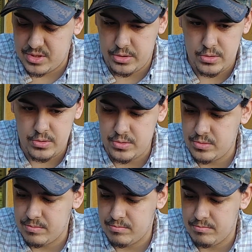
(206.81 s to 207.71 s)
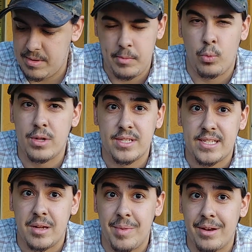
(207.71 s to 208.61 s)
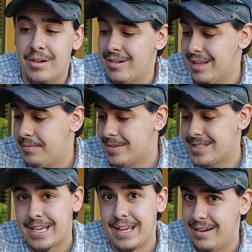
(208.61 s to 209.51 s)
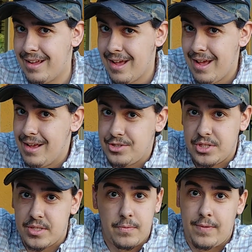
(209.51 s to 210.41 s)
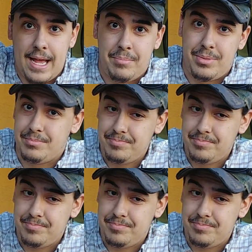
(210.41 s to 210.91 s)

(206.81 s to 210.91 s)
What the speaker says: 2, maybe 1 centimeter left of skin. It's just a flap.